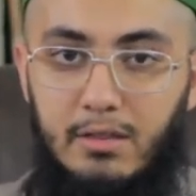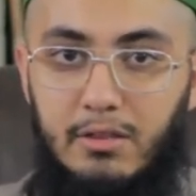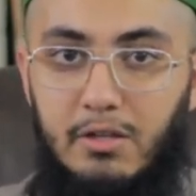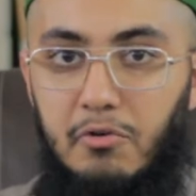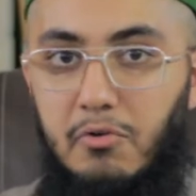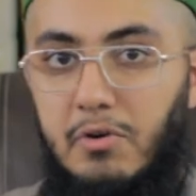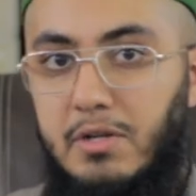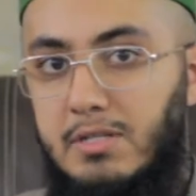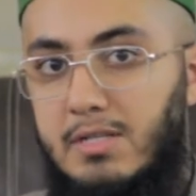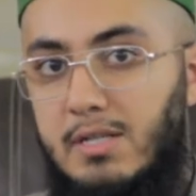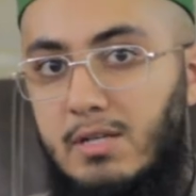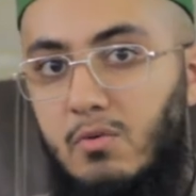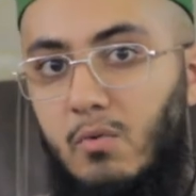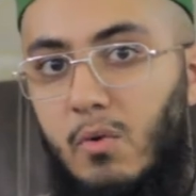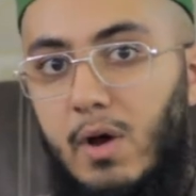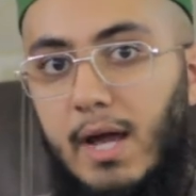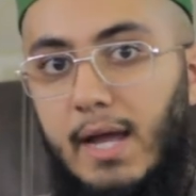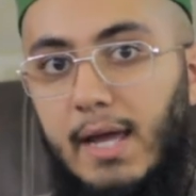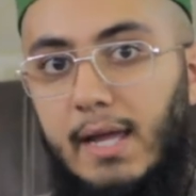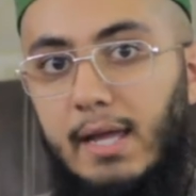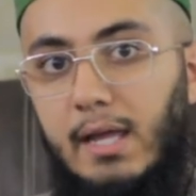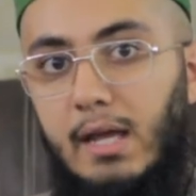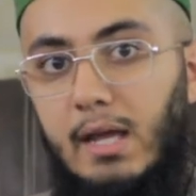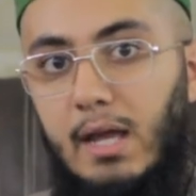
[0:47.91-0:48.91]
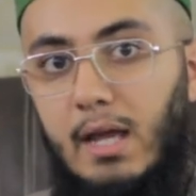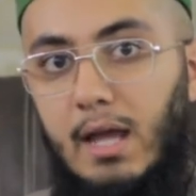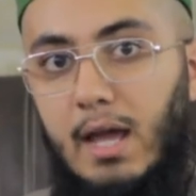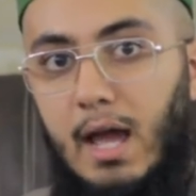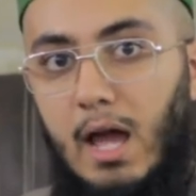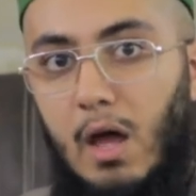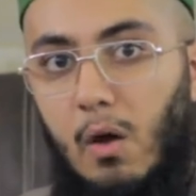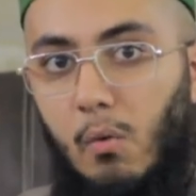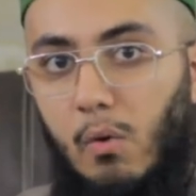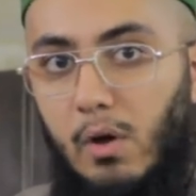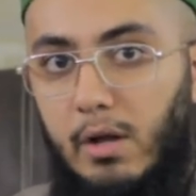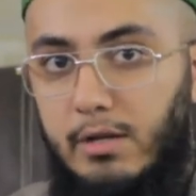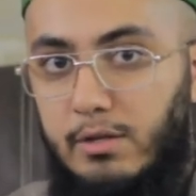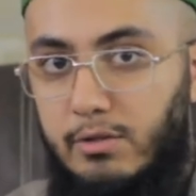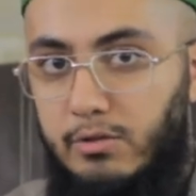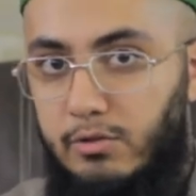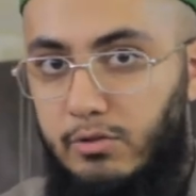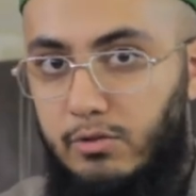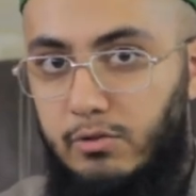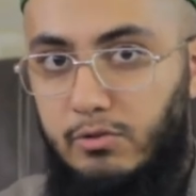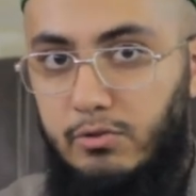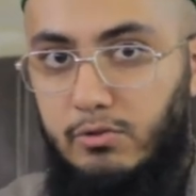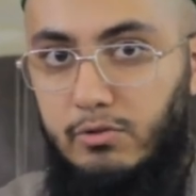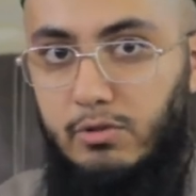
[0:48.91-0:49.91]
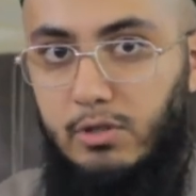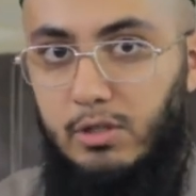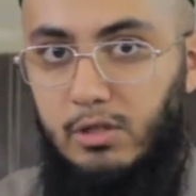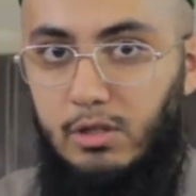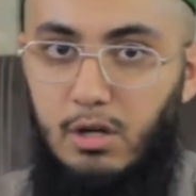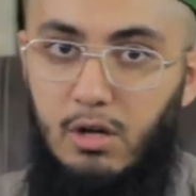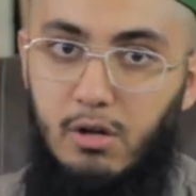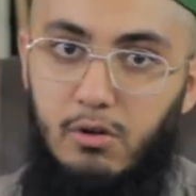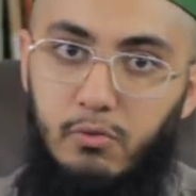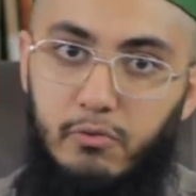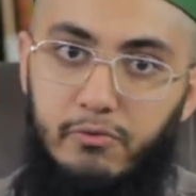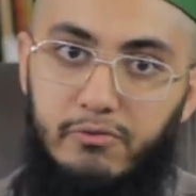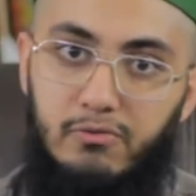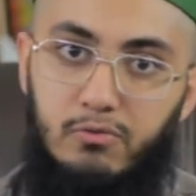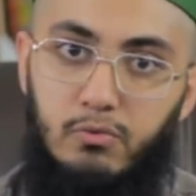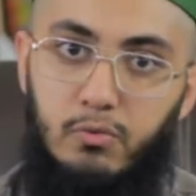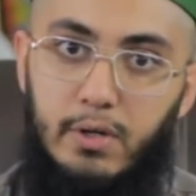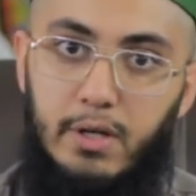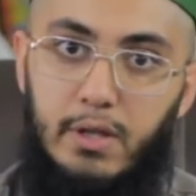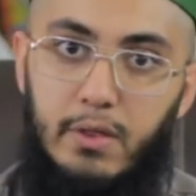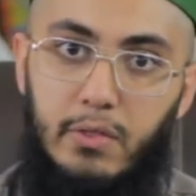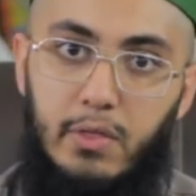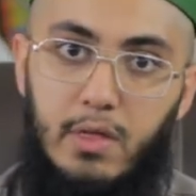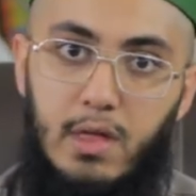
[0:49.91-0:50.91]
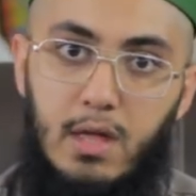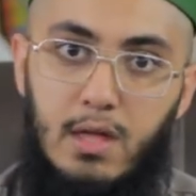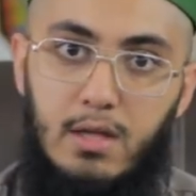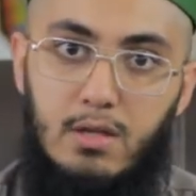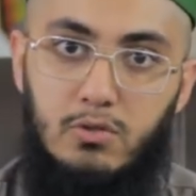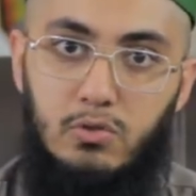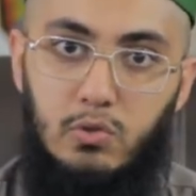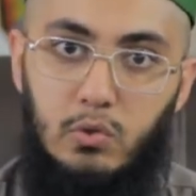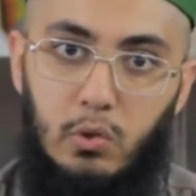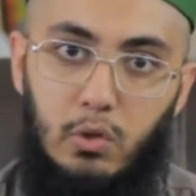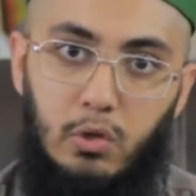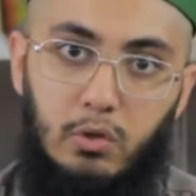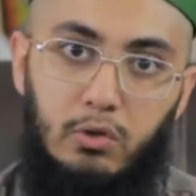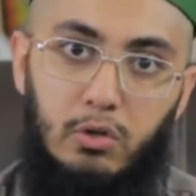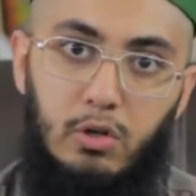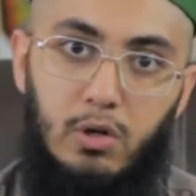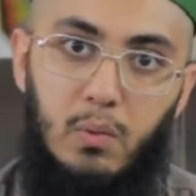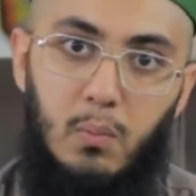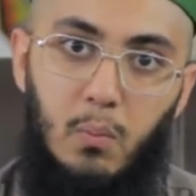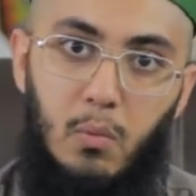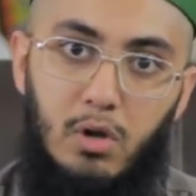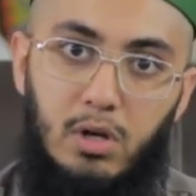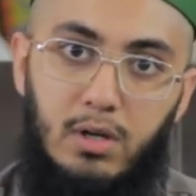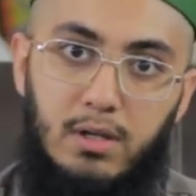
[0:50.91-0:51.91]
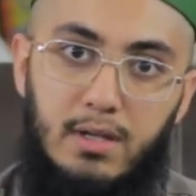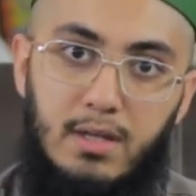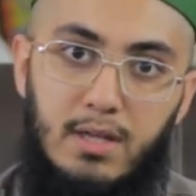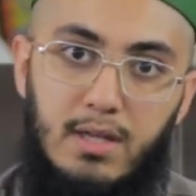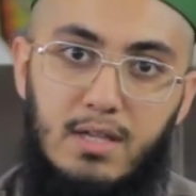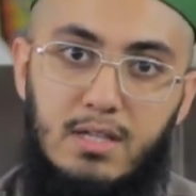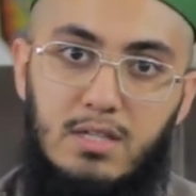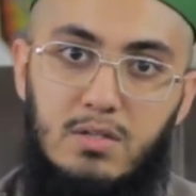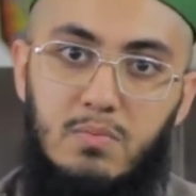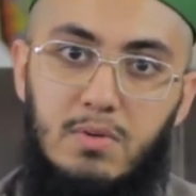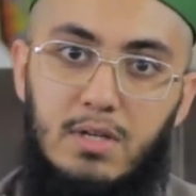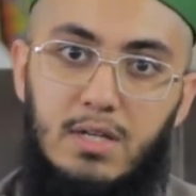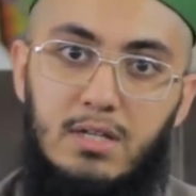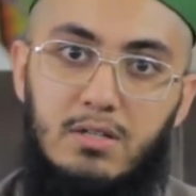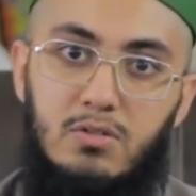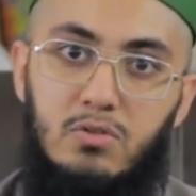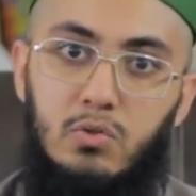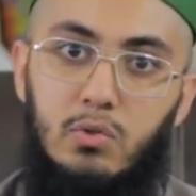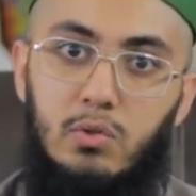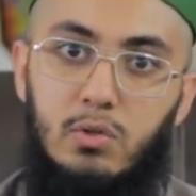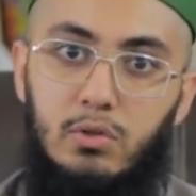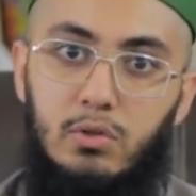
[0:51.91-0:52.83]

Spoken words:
The reason why I wanted to start off with Surah Mulk is because